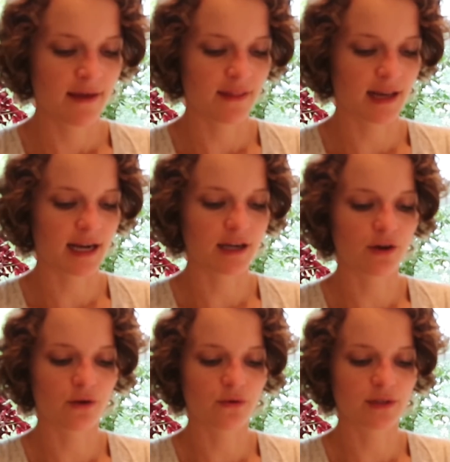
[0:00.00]
that I
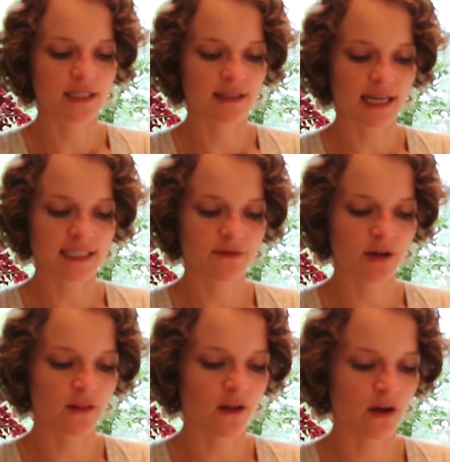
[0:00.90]
know didn't last
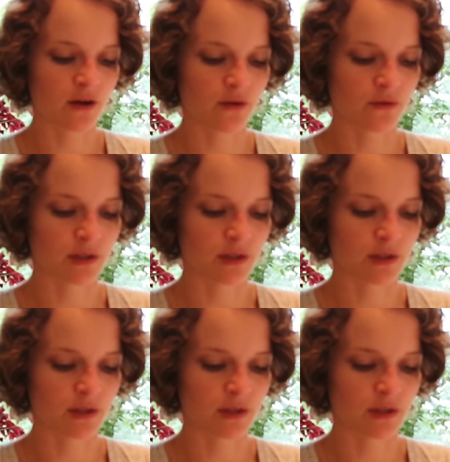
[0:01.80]
very long,